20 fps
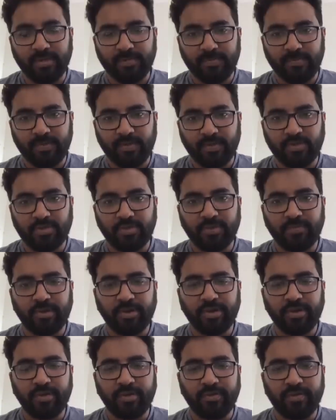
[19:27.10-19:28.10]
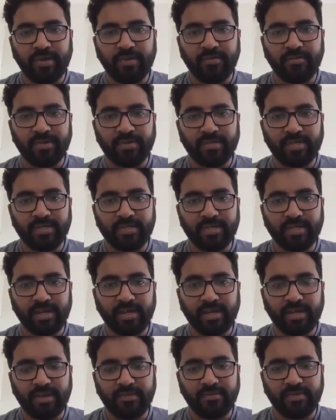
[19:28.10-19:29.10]
There's no point overemphasizing
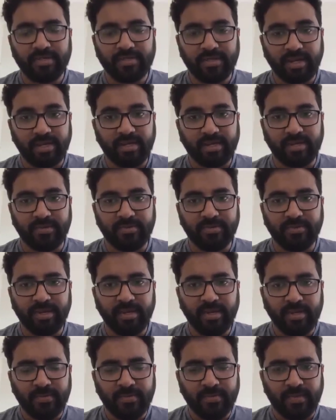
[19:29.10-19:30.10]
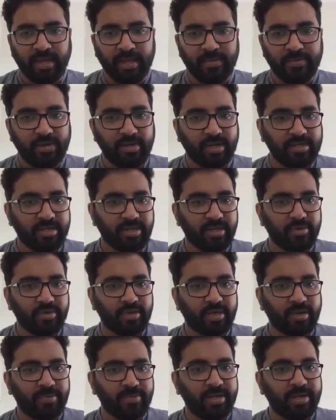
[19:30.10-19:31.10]
current affairs right now. I'm not asking you to
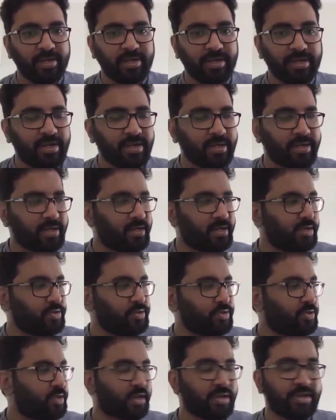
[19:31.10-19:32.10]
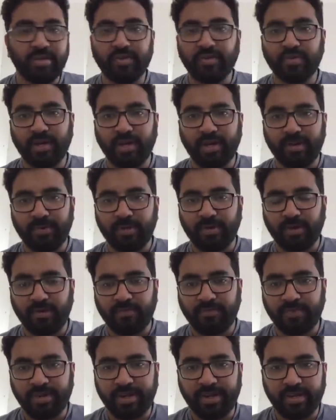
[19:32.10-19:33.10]
completely neglect it. You should continue the habit of
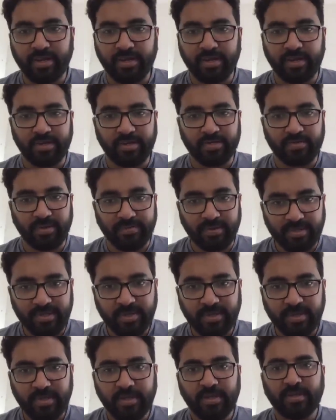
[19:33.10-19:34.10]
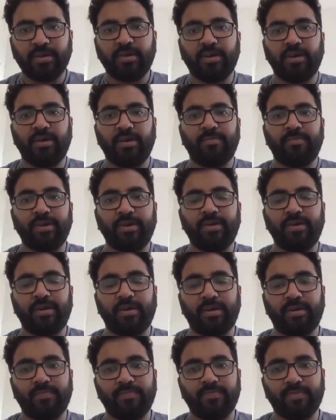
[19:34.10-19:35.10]
reading of newspapers. Uh, but uh,
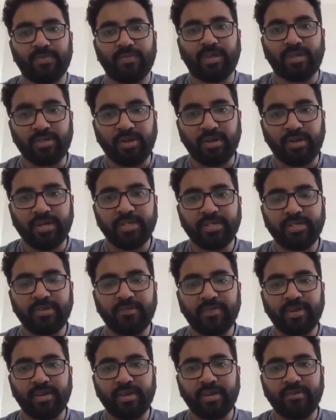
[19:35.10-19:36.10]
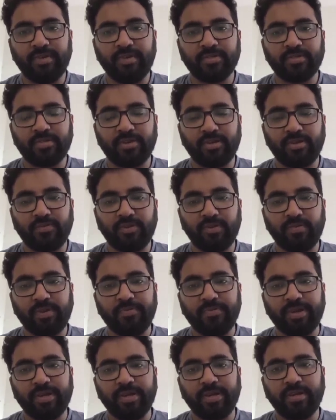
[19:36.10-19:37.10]
consolidation of current affairs would be
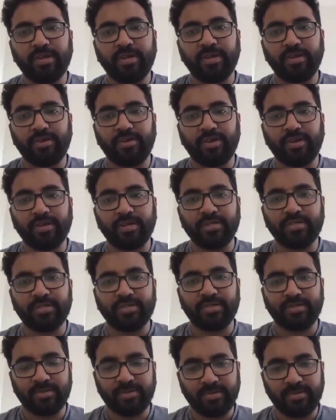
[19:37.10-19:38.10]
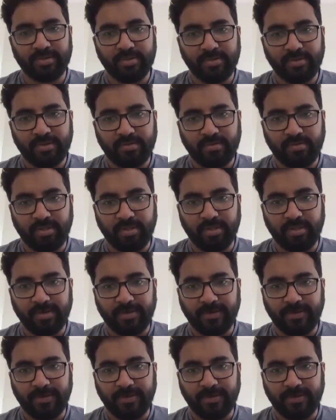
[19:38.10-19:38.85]
better in August month.